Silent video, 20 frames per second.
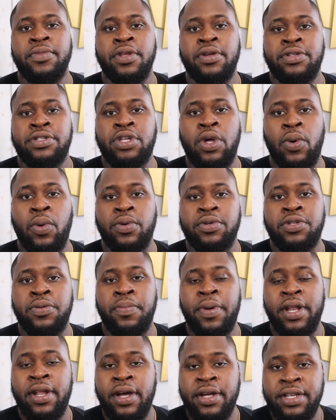So to
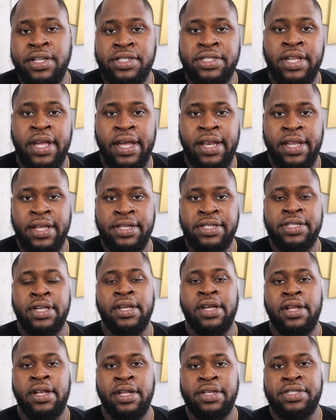better understand this,
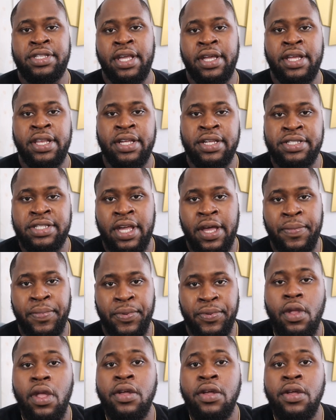let's take an example.